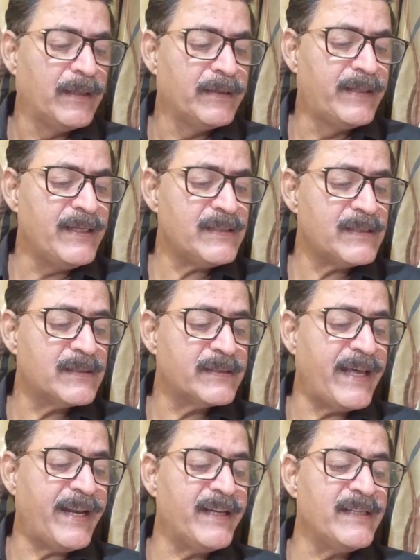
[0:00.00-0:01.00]

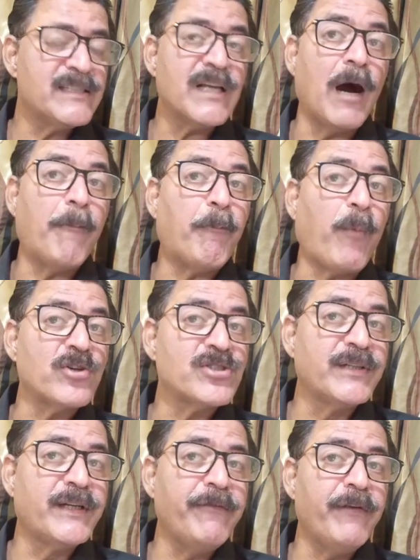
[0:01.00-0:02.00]
there is a
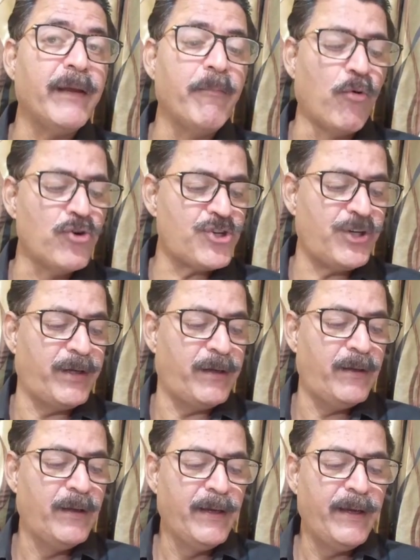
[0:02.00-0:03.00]
positive
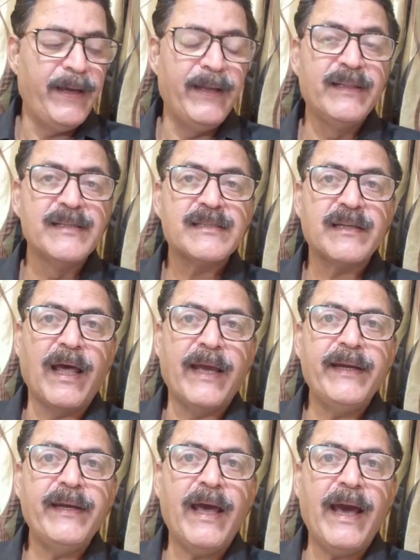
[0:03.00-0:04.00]
emotion in this
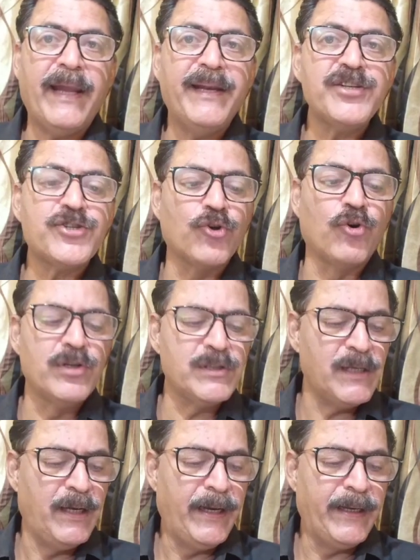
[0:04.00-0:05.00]
line, and it
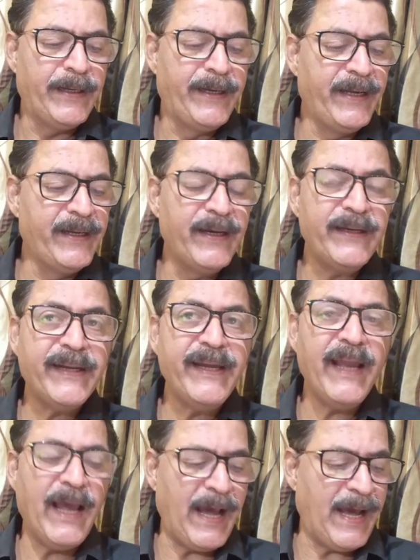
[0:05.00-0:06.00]
shows
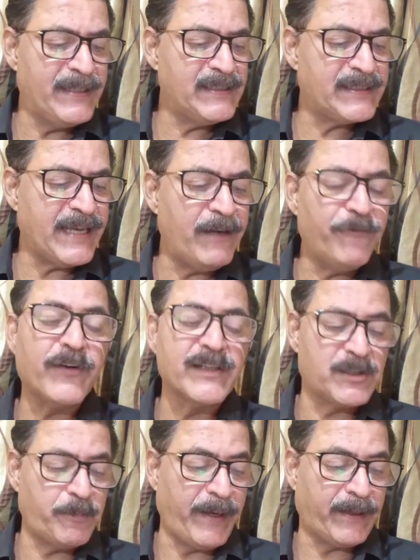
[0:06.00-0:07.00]
dignity and
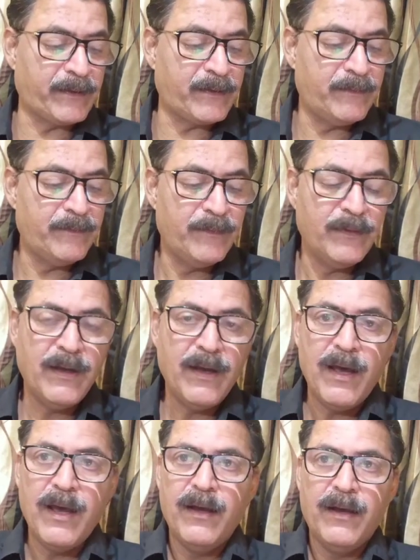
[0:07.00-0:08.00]
self-respect.
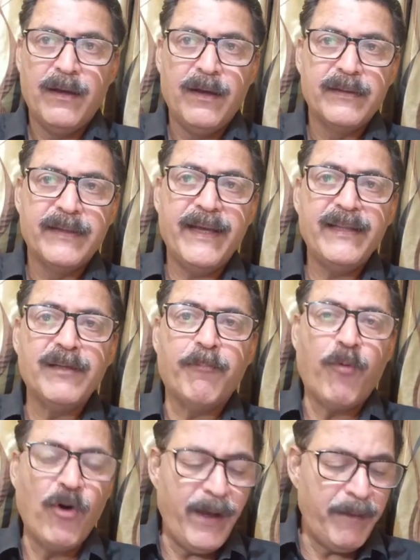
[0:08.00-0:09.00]
Then the
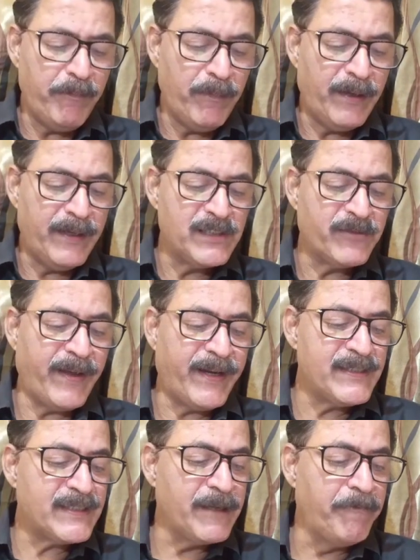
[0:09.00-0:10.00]
poem is
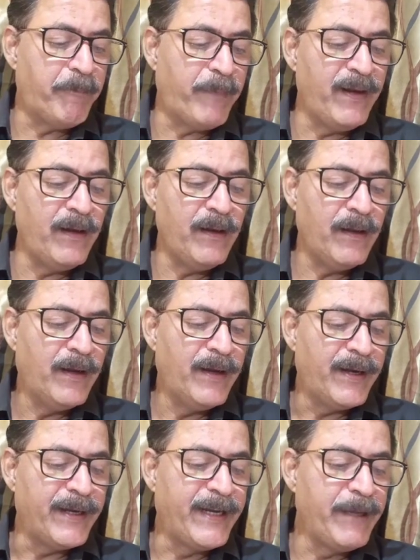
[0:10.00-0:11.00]
very simple,
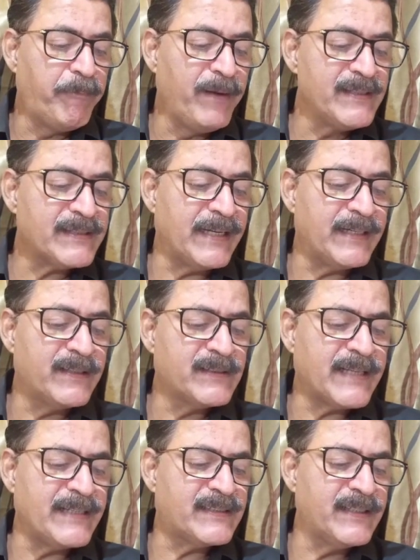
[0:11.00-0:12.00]
deeply
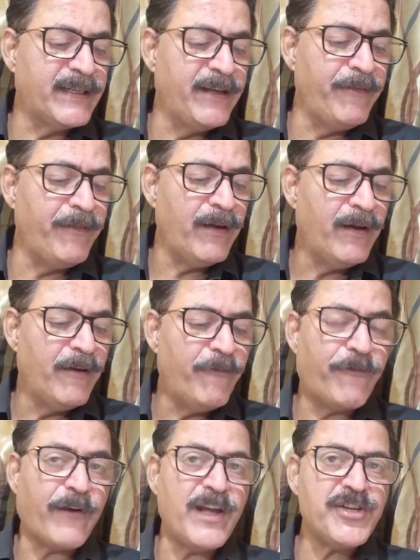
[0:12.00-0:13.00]
sensitive,
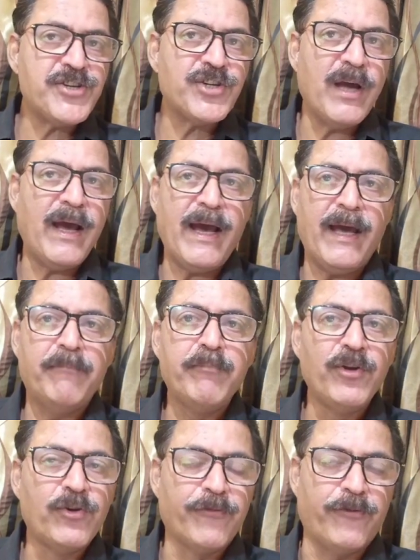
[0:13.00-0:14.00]
fresh and
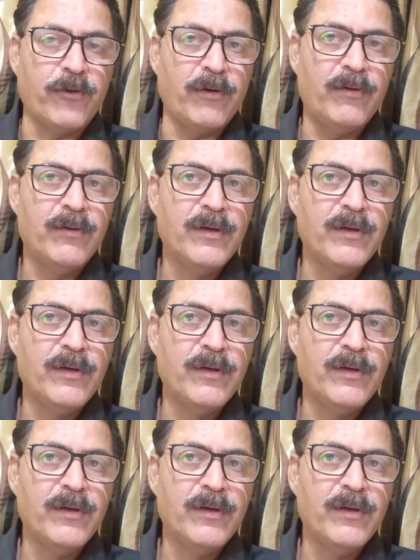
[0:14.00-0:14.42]
beautiful.